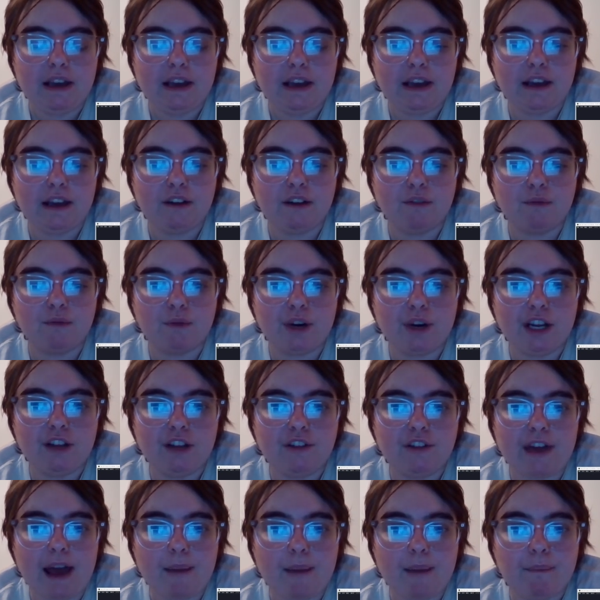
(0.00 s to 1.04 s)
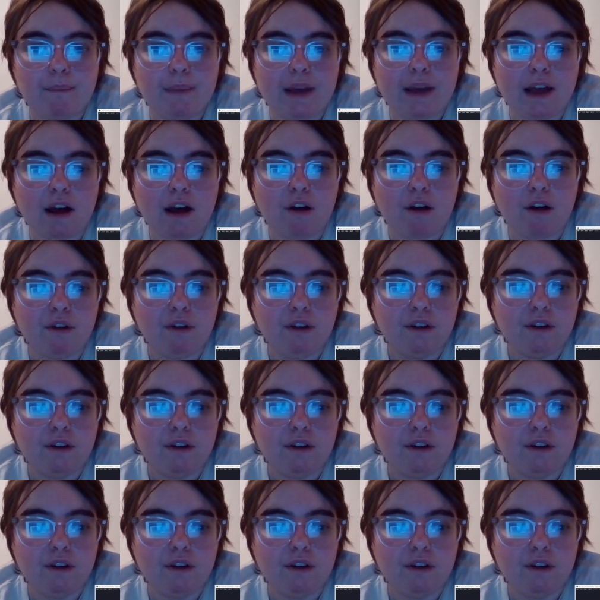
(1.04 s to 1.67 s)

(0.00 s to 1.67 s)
and ring that bell.